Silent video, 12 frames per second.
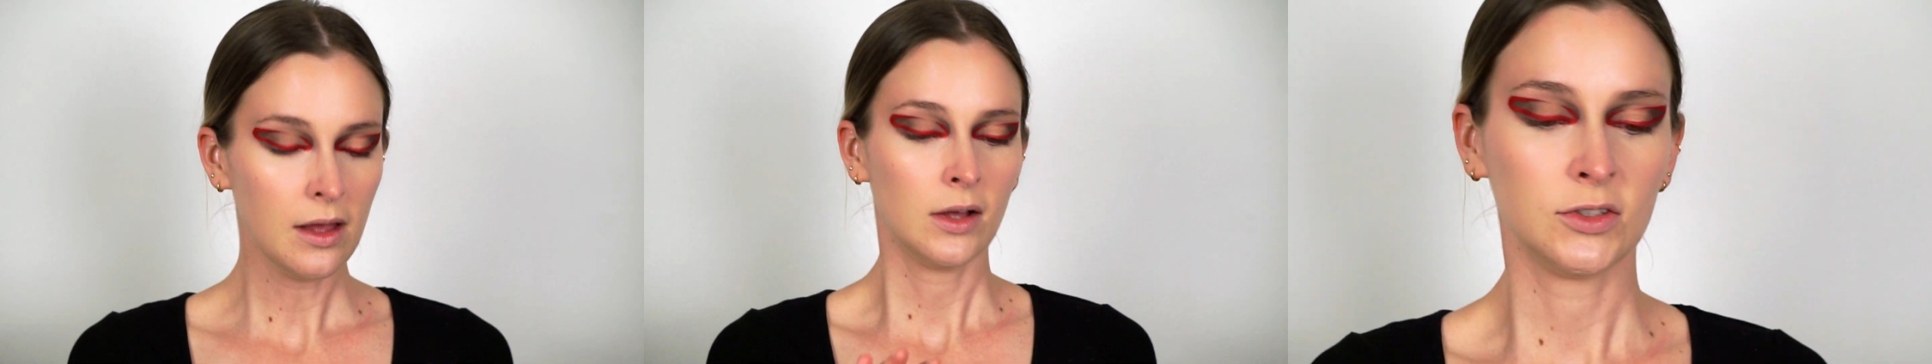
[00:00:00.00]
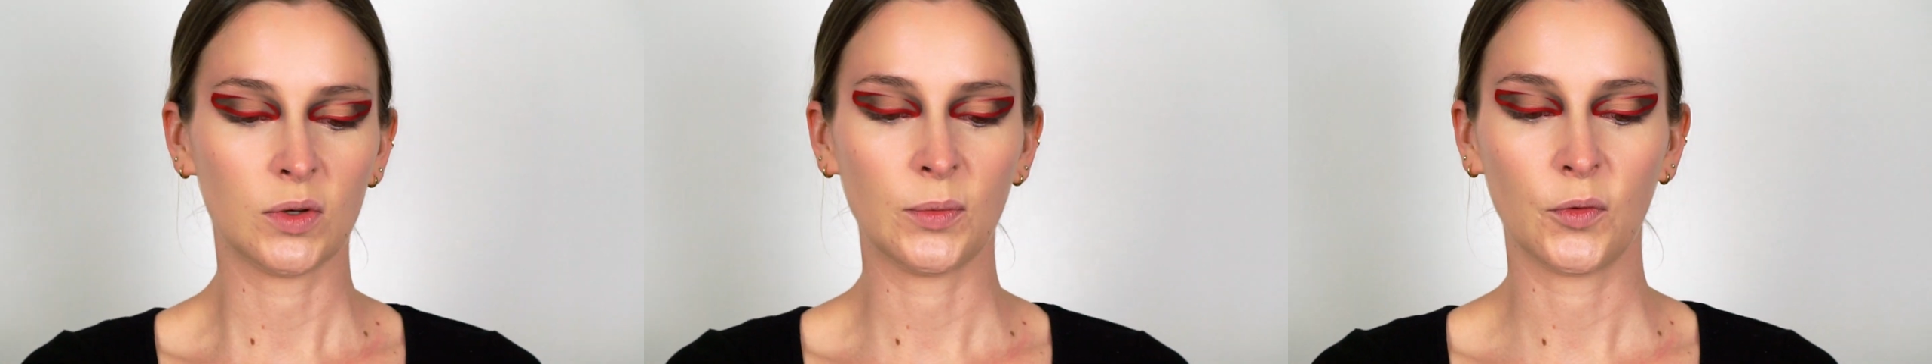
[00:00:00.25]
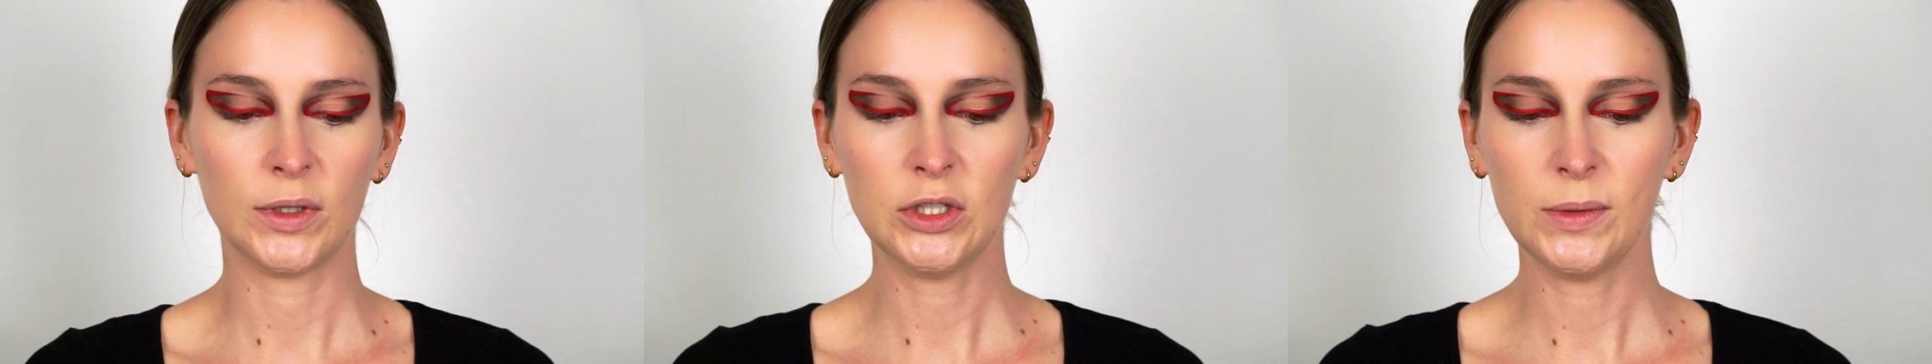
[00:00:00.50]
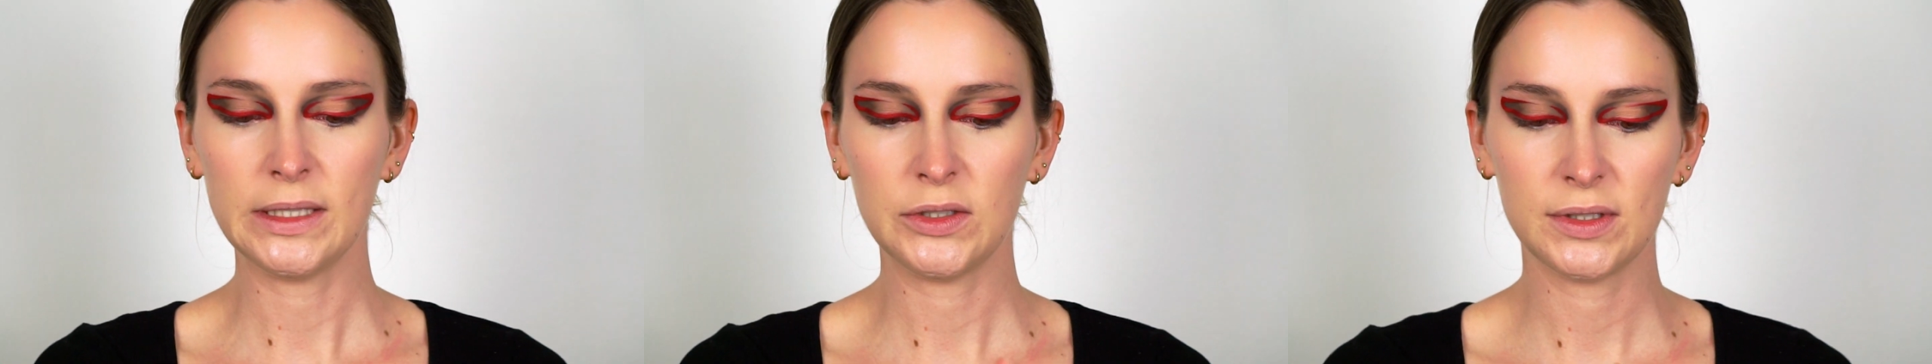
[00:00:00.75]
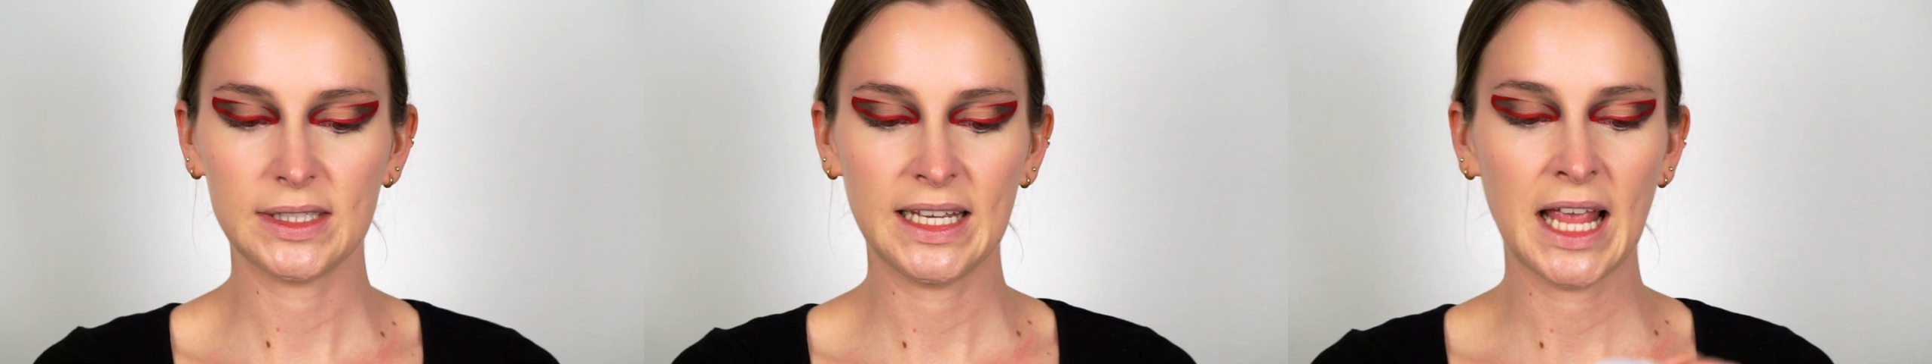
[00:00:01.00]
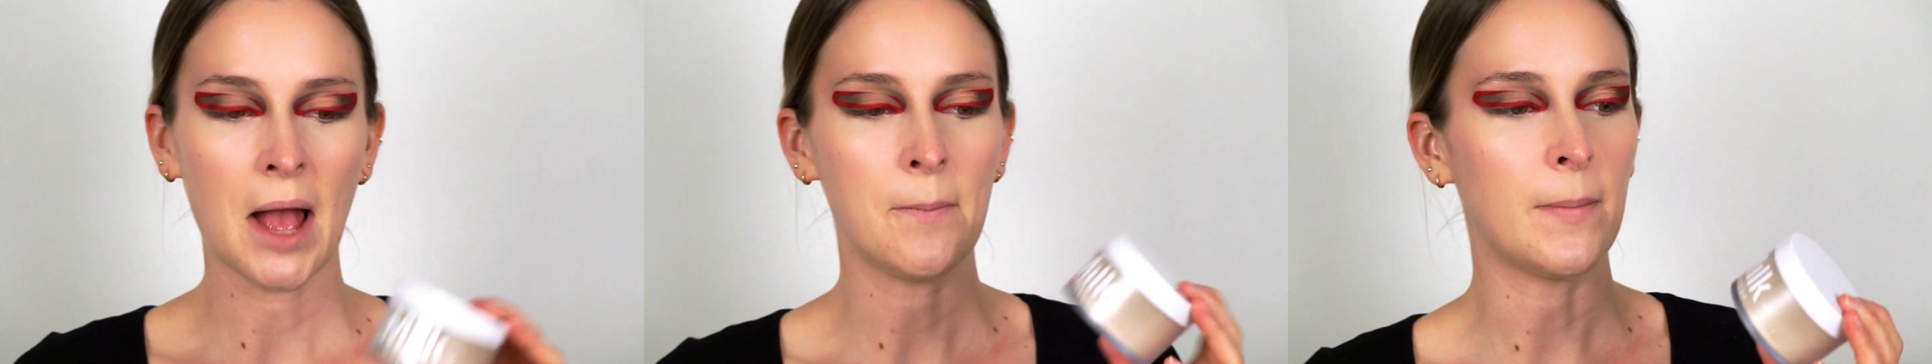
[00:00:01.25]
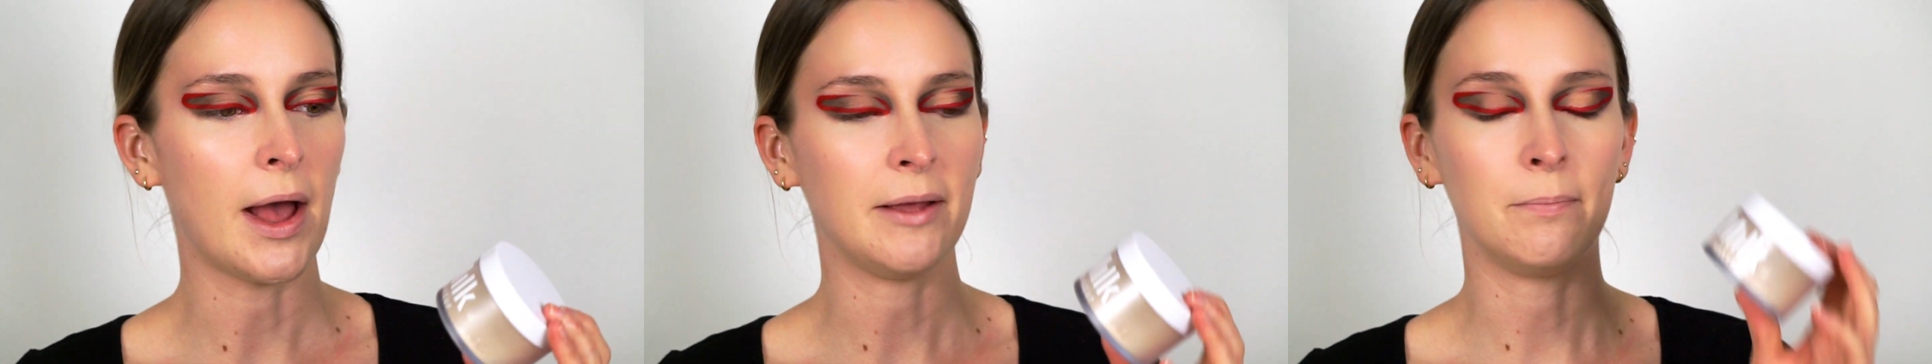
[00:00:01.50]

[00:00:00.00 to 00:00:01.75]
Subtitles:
So I'm going to be using my